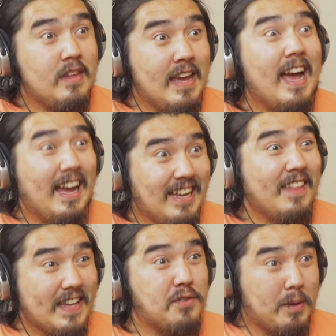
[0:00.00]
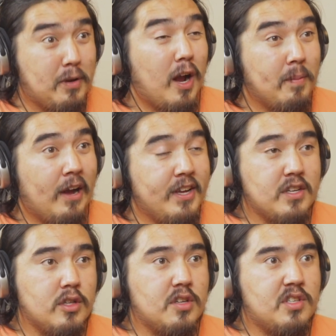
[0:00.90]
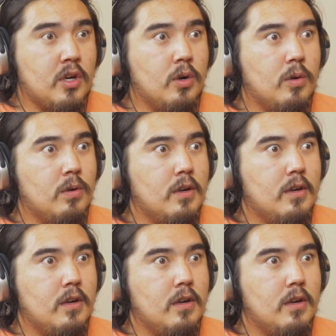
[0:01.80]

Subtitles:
Yeah, that's what I'm talking about. He just looks so